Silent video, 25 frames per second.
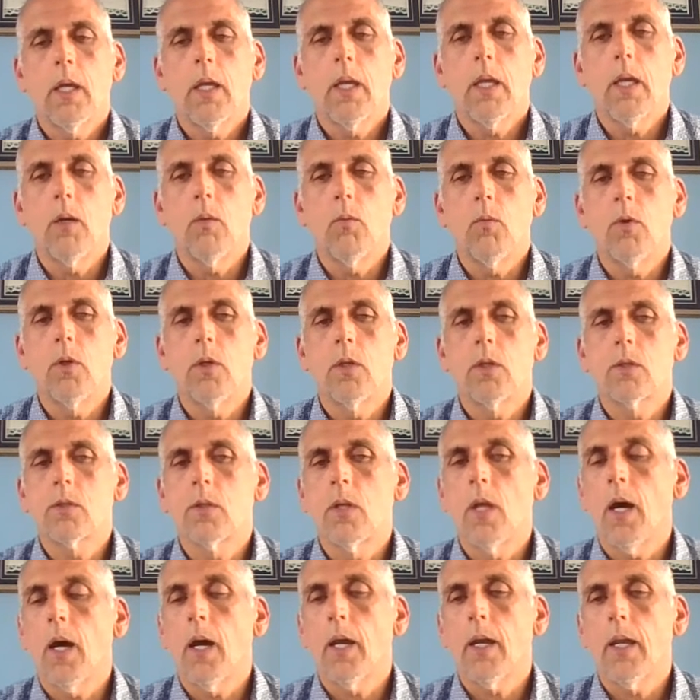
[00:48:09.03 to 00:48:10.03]
It was
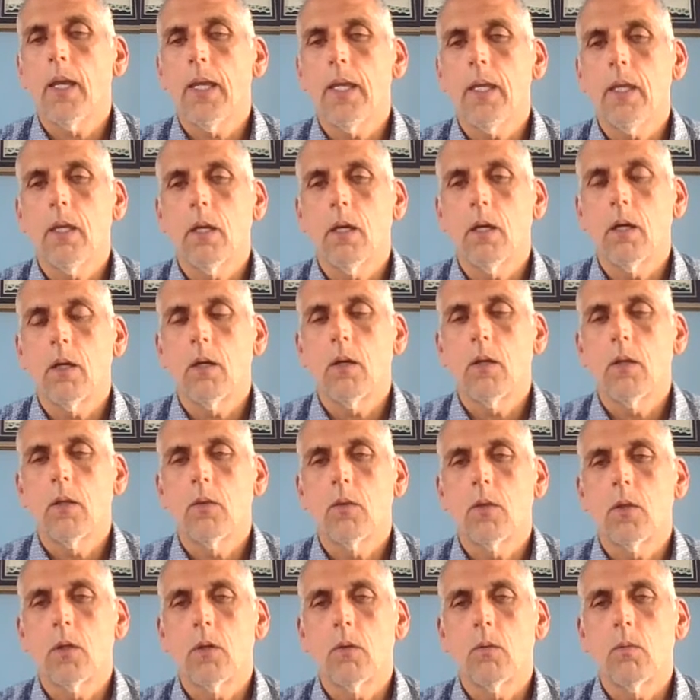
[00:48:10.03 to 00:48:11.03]
not
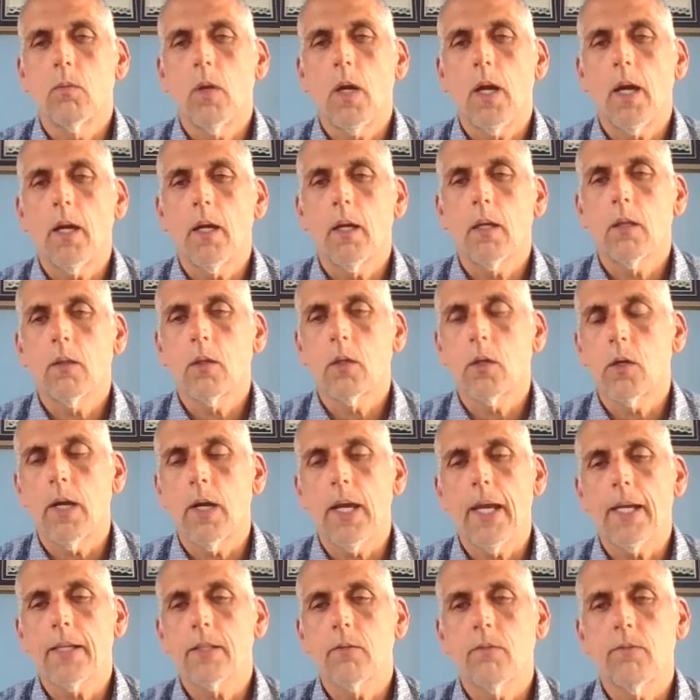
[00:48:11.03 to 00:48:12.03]
the
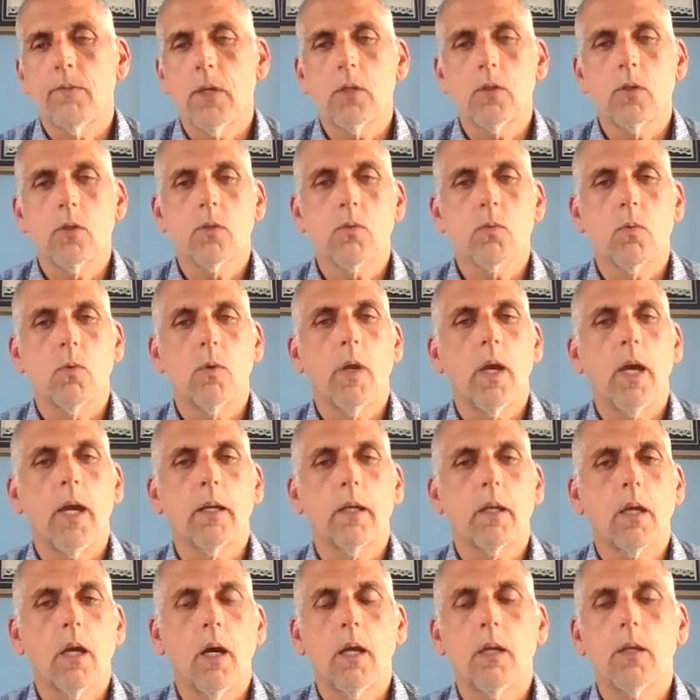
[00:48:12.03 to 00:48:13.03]
cracks and fissures were
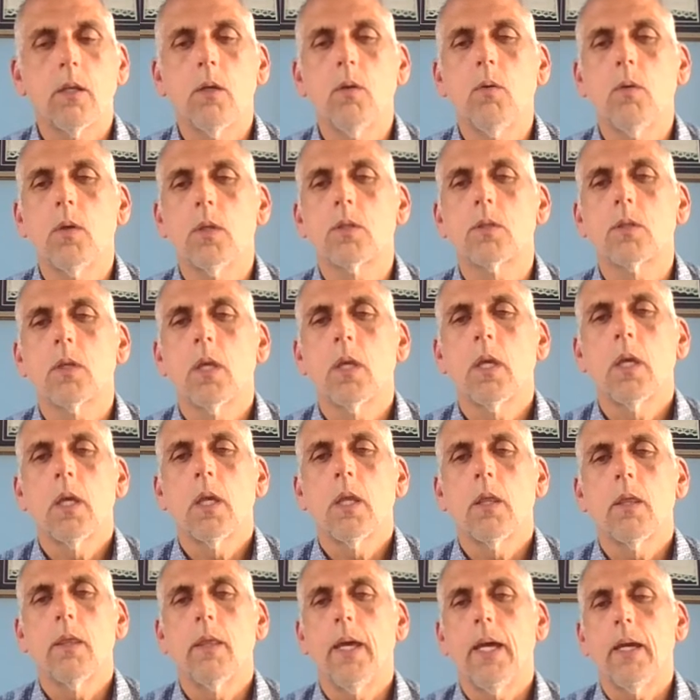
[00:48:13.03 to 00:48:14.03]
not conduits
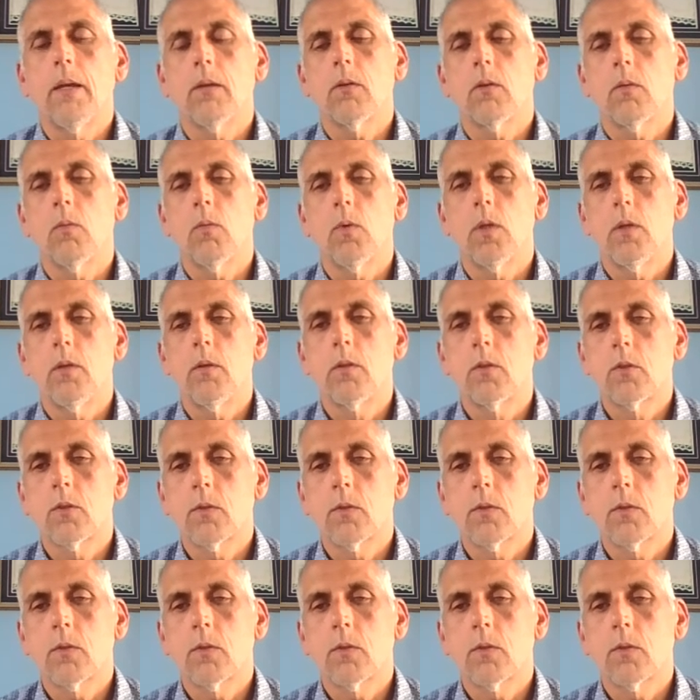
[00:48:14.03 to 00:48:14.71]
that would